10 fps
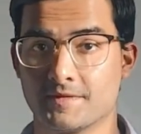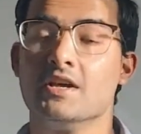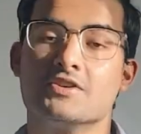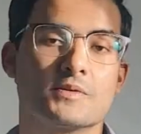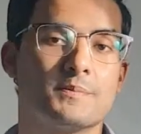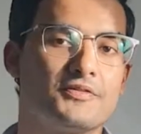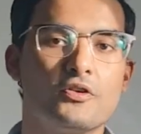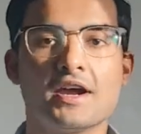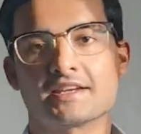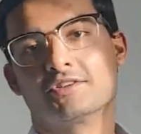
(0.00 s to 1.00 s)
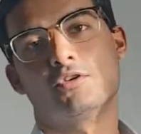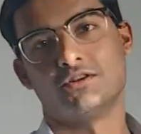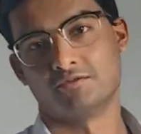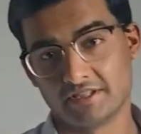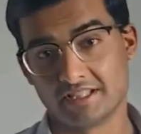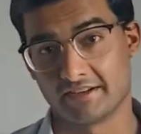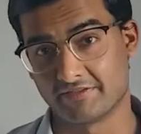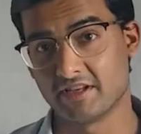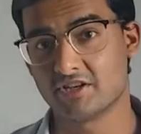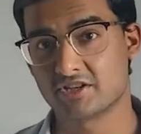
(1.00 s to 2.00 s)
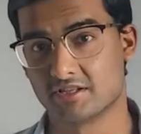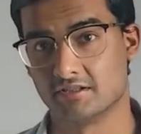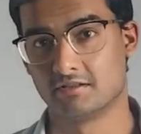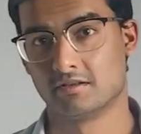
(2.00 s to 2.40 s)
So before I can go on with the definition,